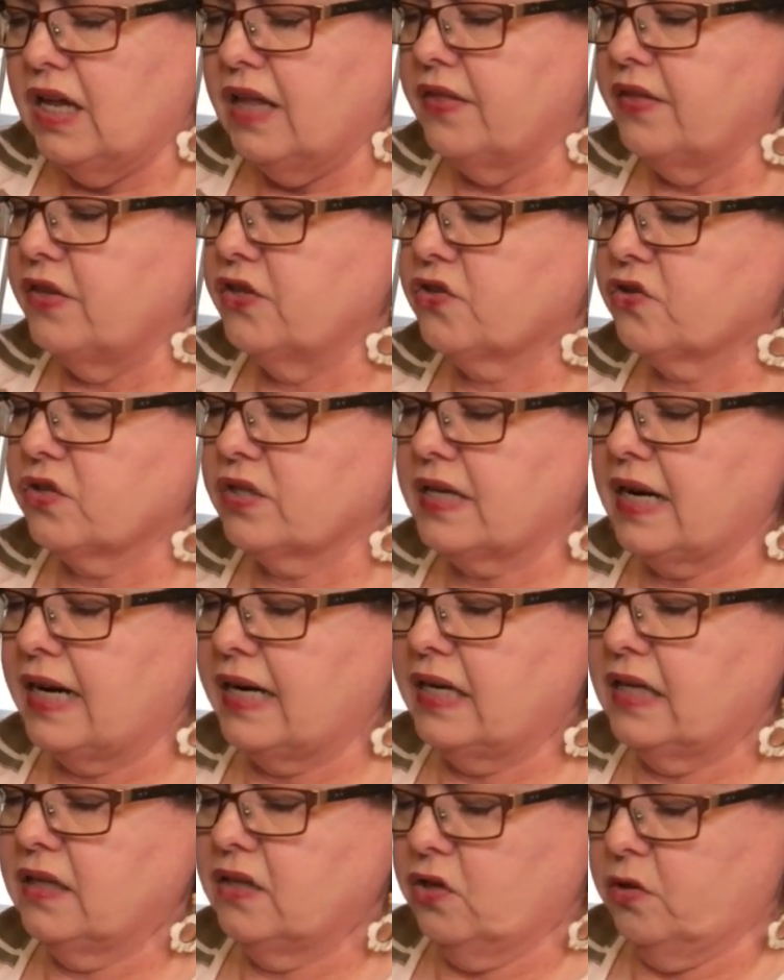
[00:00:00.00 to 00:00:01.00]
These are
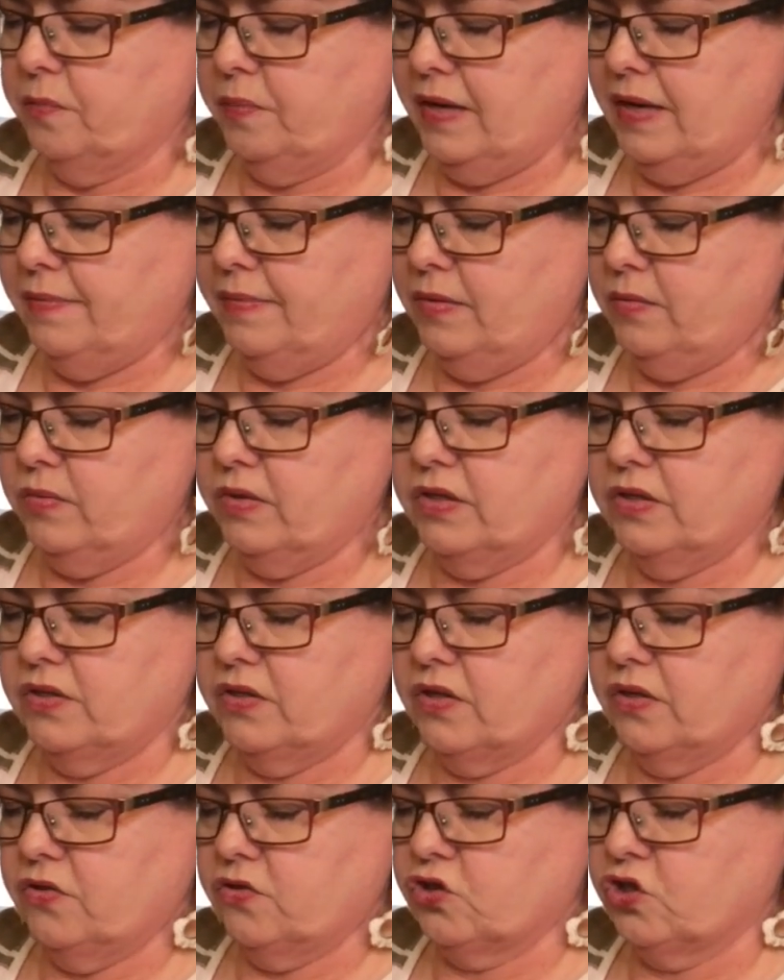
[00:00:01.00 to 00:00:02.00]
tiny little baby ones.
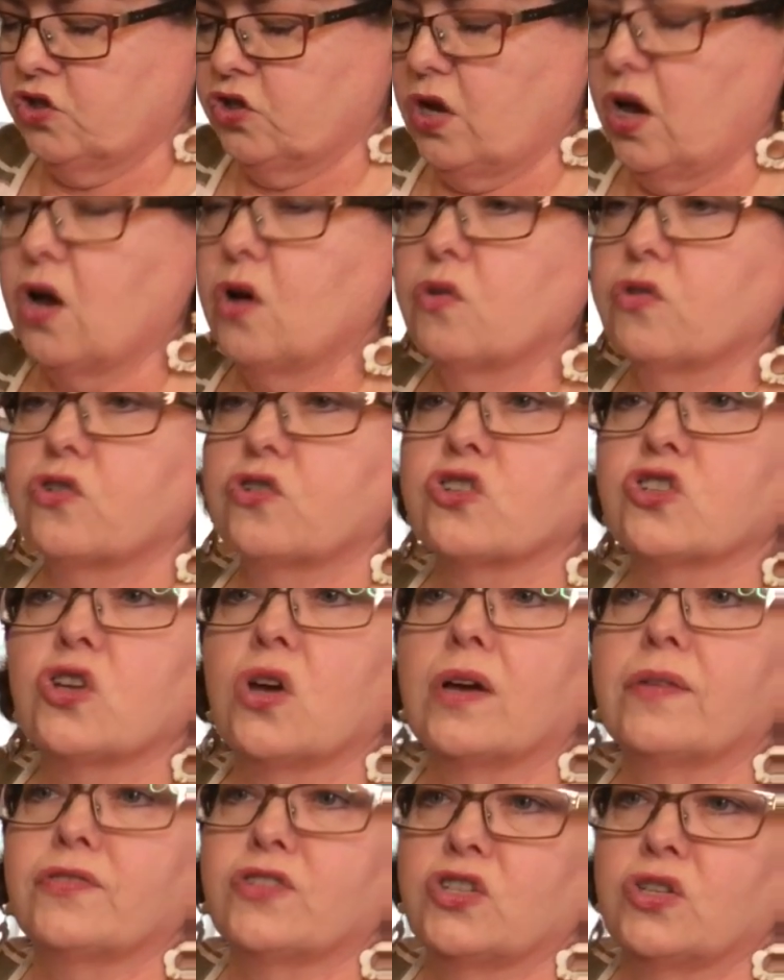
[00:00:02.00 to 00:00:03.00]
They're
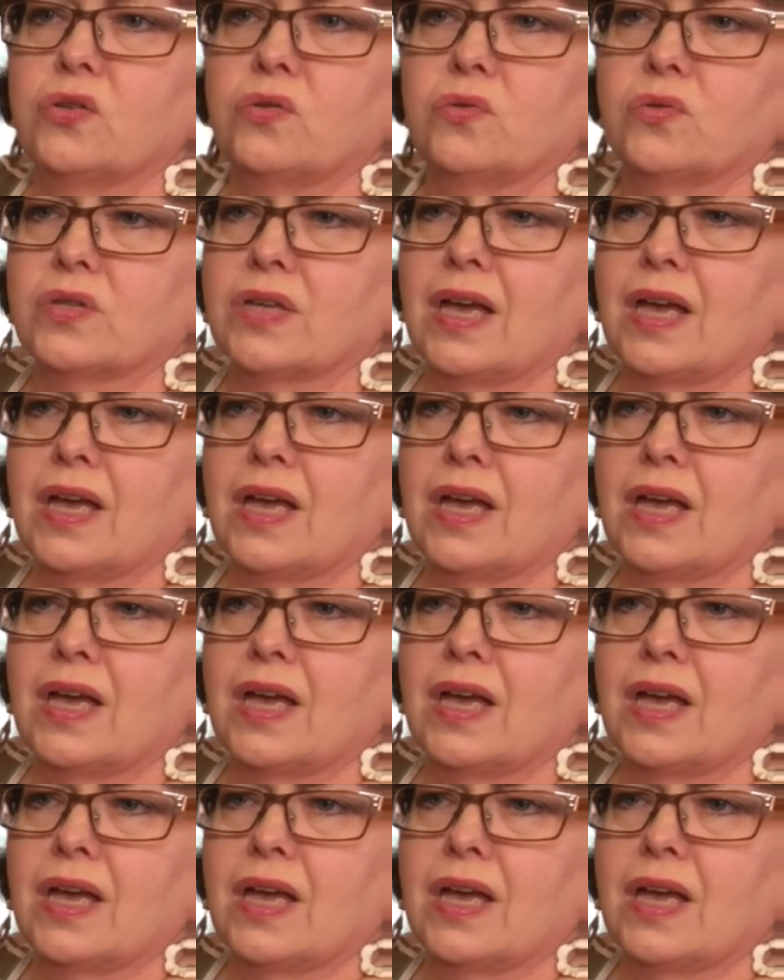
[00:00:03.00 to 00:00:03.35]
soft chews.